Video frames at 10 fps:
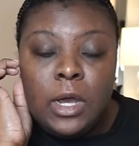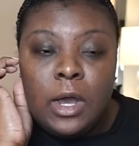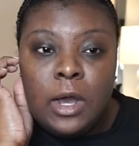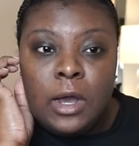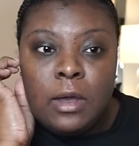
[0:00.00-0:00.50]

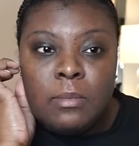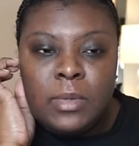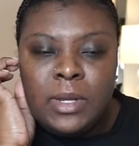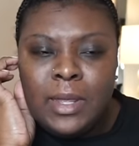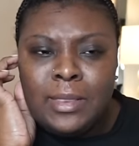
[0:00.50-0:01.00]

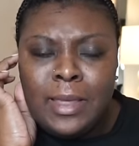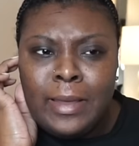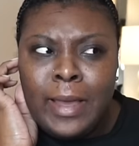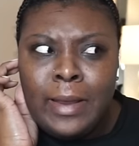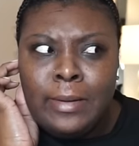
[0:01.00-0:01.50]
and not
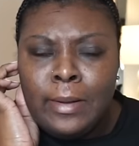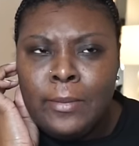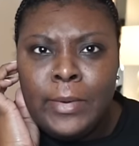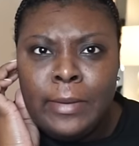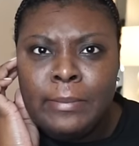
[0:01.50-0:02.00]
that I
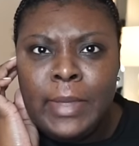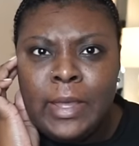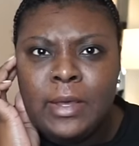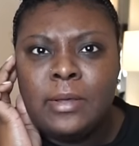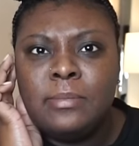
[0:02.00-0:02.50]
don't wear
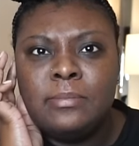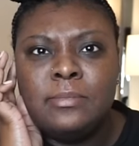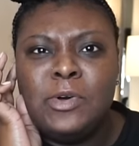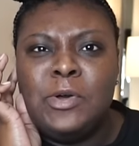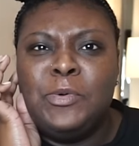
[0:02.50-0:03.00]
makeup
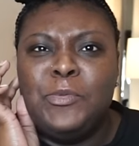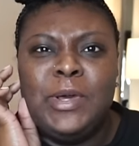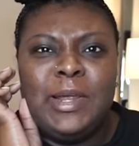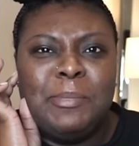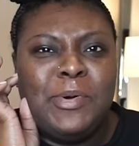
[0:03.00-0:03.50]

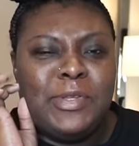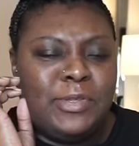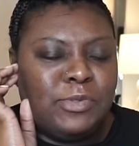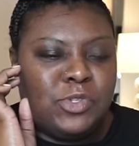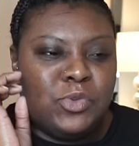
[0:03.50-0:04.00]
when I'm on
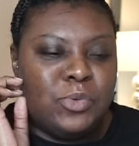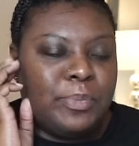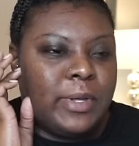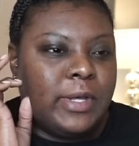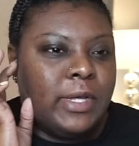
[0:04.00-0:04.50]
YouTube,
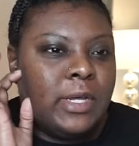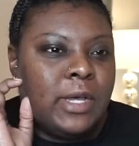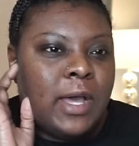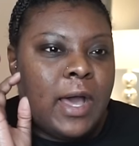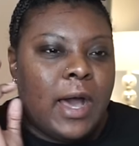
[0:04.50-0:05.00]
but
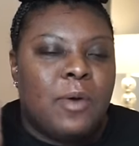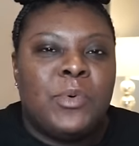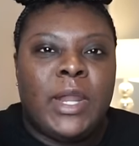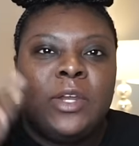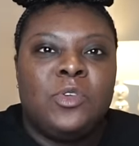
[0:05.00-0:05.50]

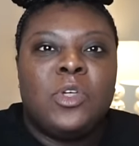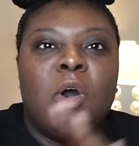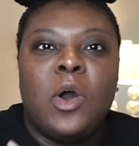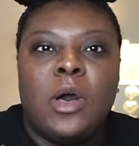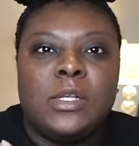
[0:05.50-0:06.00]
when I do the
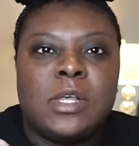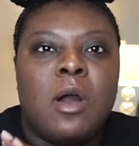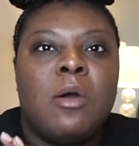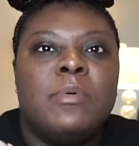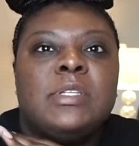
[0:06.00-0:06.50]
hauls, I
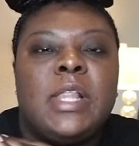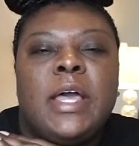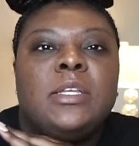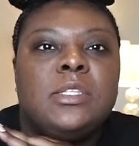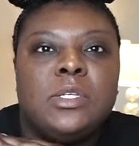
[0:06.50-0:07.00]
always
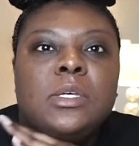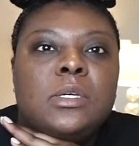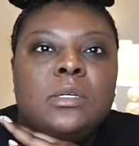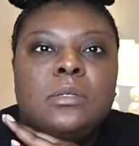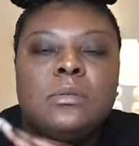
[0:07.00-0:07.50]
like
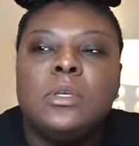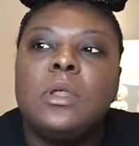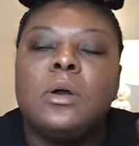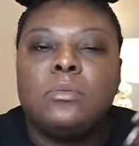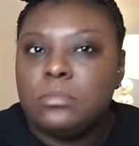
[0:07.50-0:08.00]
to, you
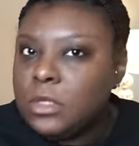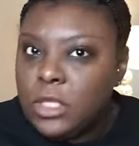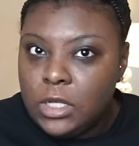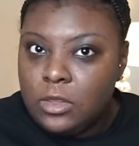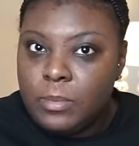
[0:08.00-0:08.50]
know,
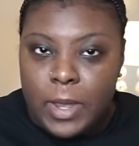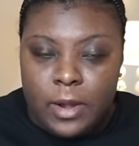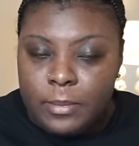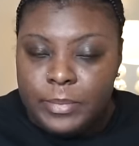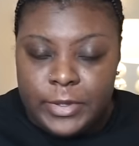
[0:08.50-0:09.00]
look the
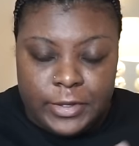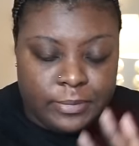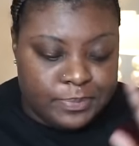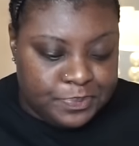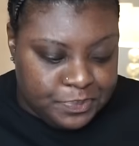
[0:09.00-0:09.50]
part.
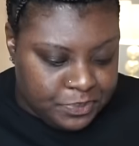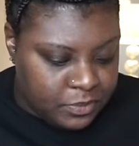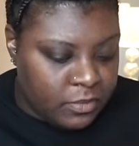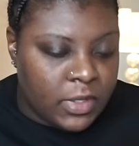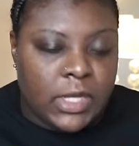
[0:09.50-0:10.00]
But
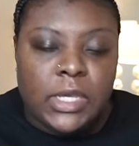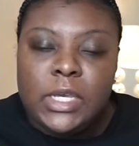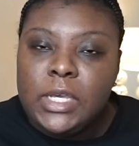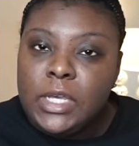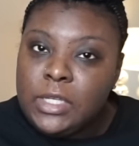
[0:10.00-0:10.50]

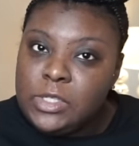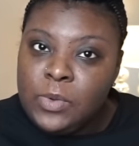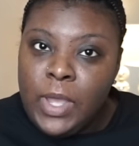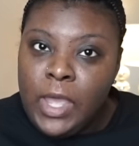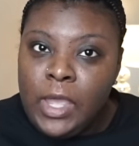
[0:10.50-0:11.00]
it's
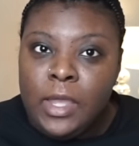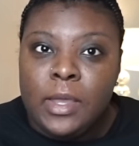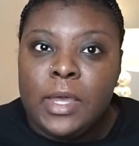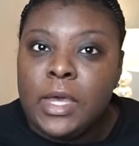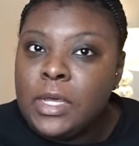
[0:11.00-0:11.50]
okay
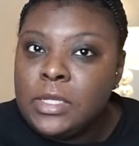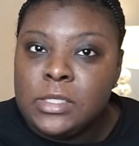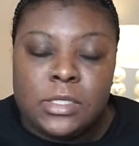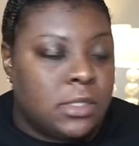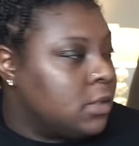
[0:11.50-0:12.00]

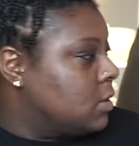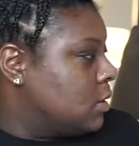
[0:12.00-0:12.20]
because,